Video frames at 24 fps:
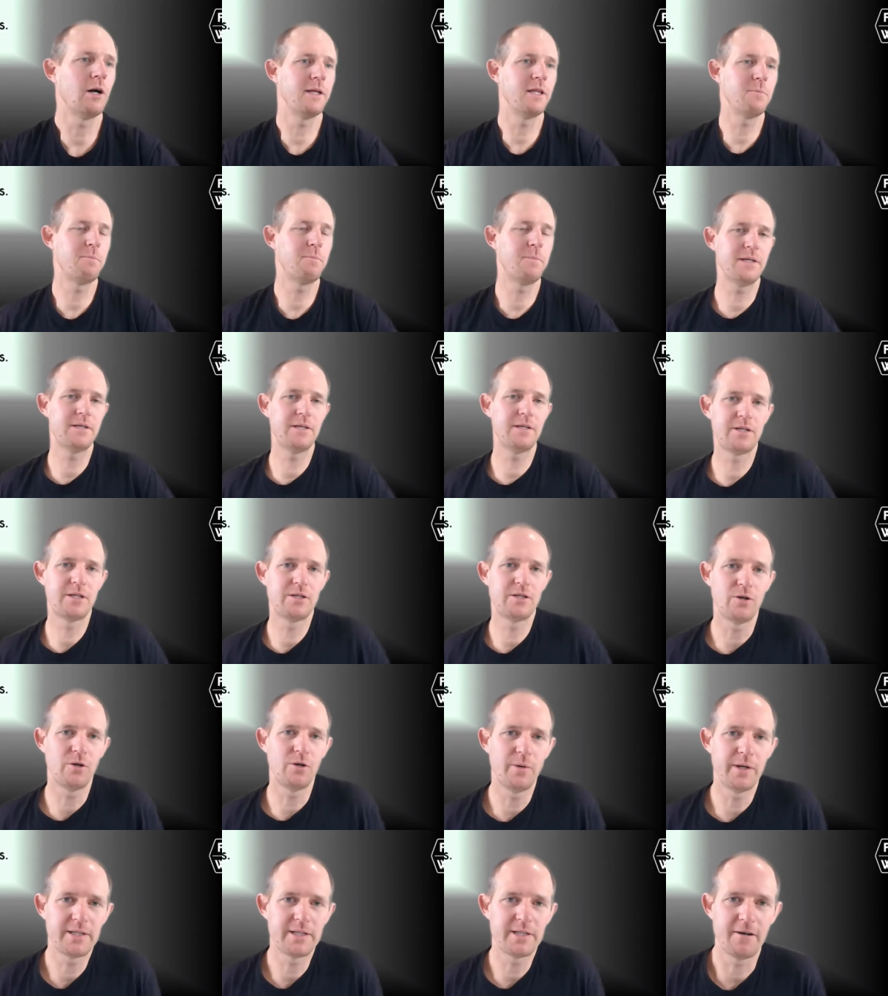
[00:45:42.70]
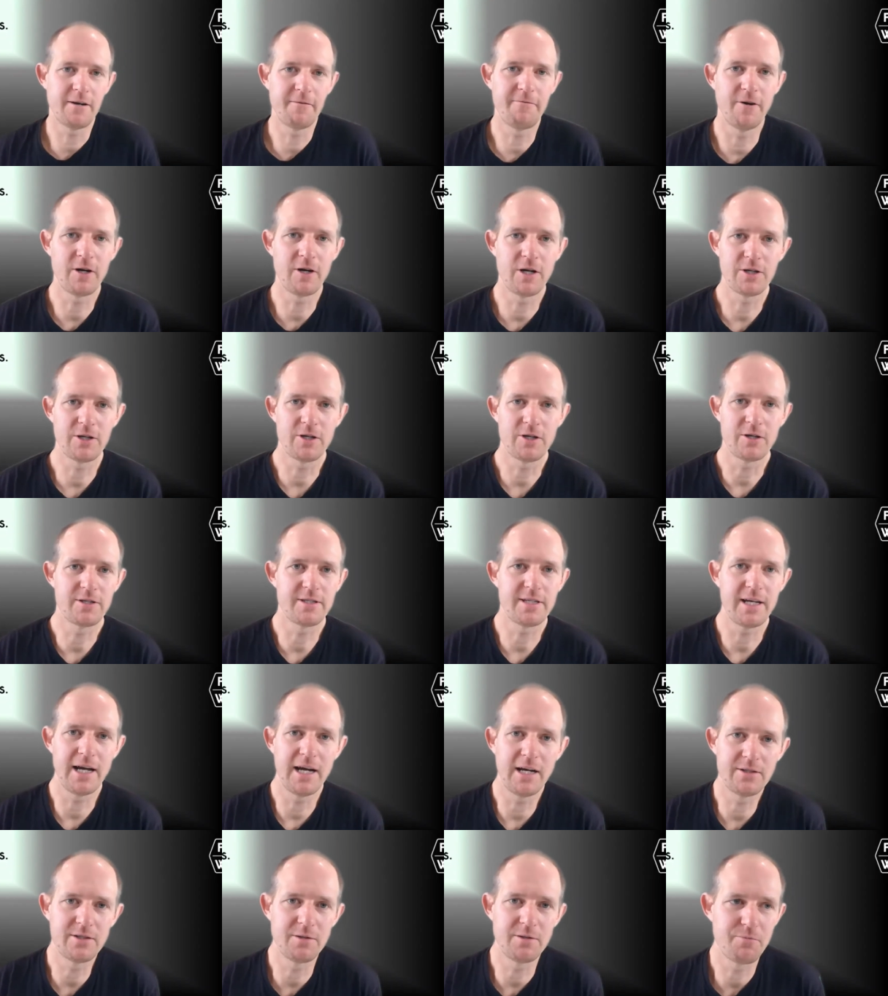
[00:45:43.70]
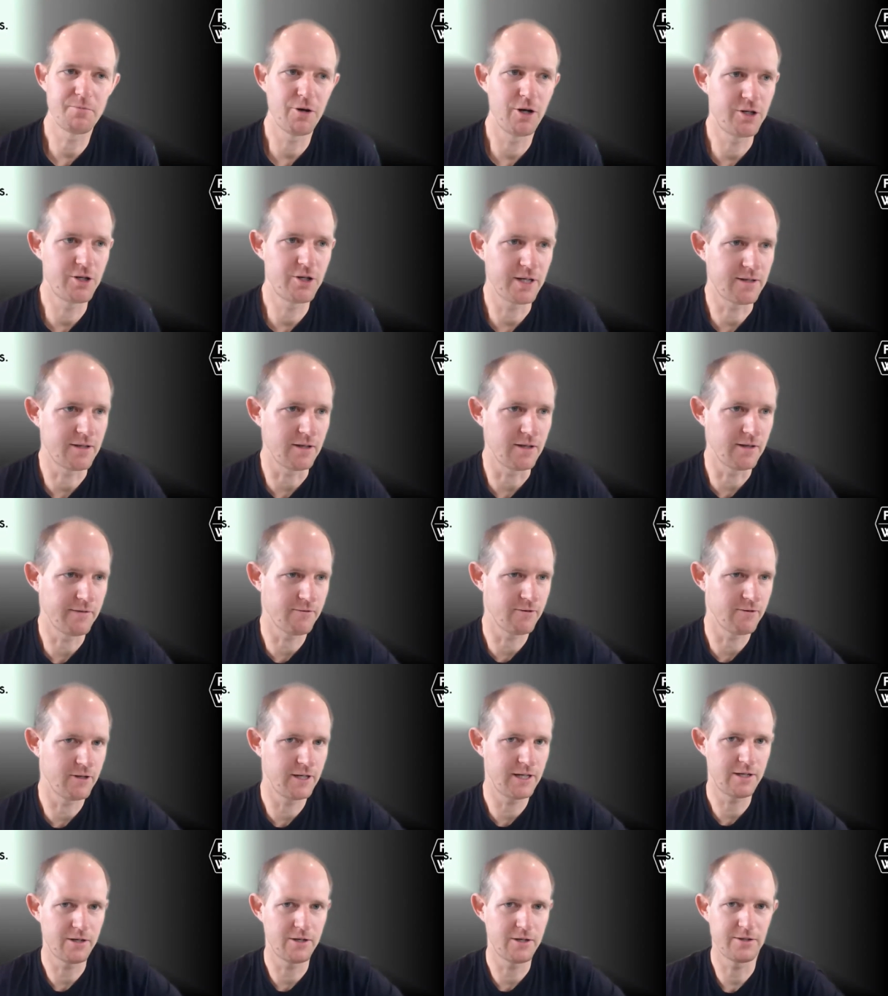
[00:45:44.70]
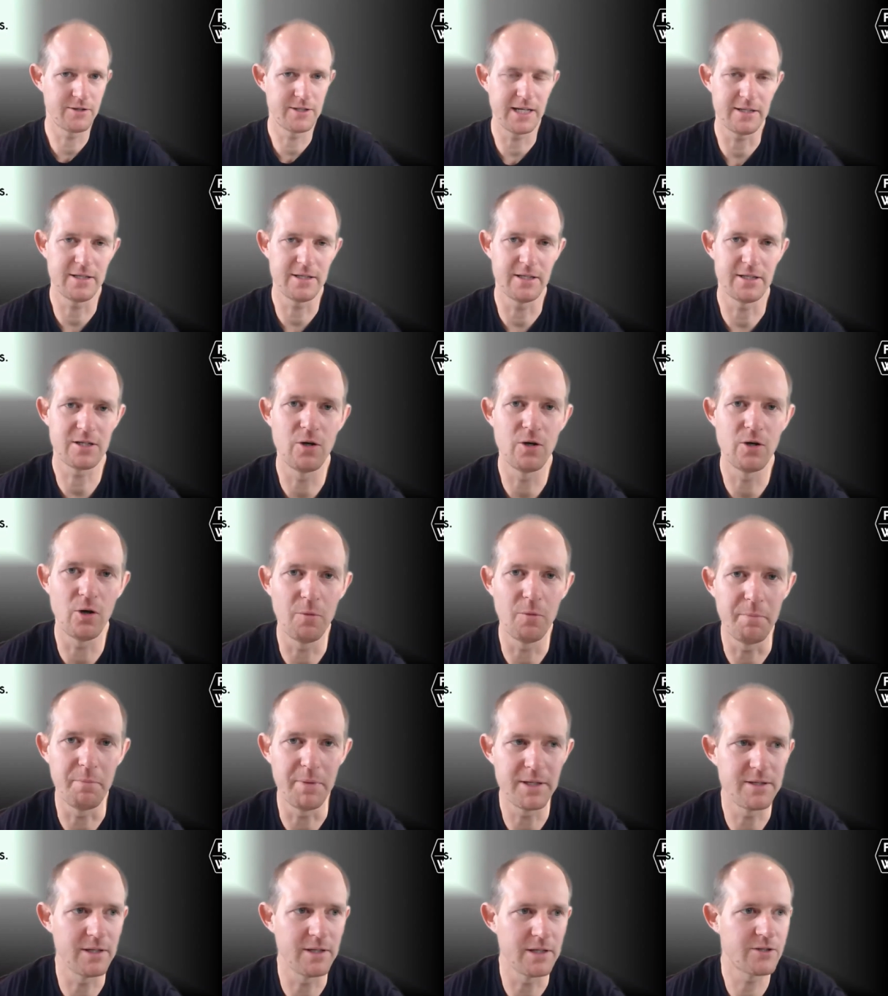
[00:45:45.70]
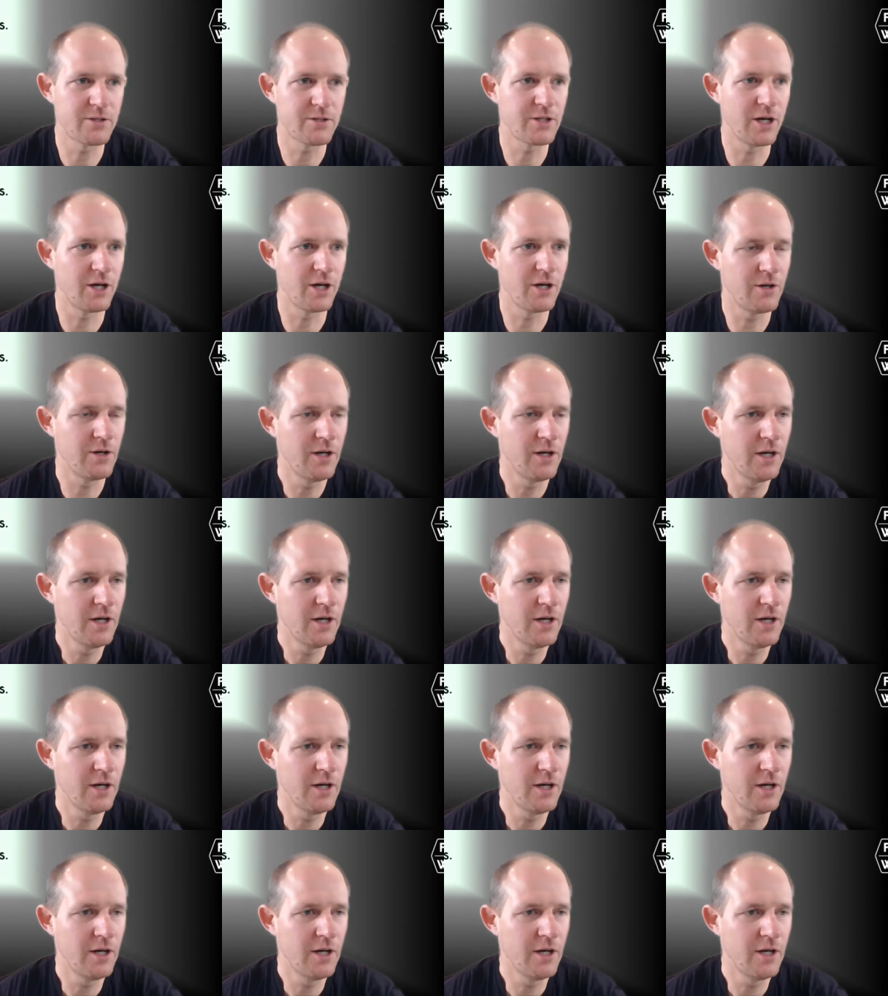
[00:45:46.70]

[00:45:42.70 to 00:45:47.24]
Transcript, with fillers: mean, the business is always going to focus on sales and project delivery because that's its core business. So